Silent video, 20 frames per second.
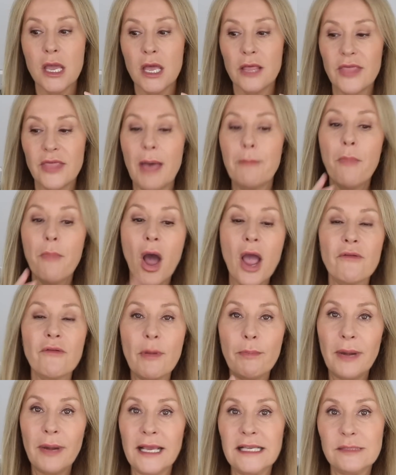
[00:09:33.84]
they're my
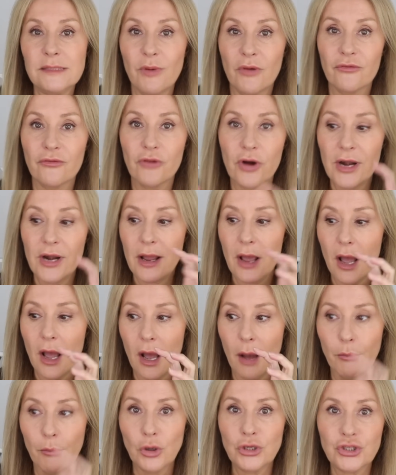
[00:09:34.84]
replacement for
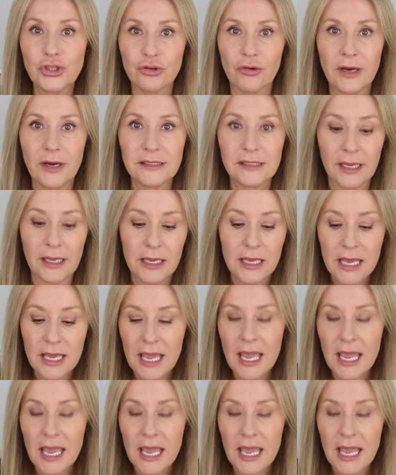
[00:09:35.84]
a moisturiser.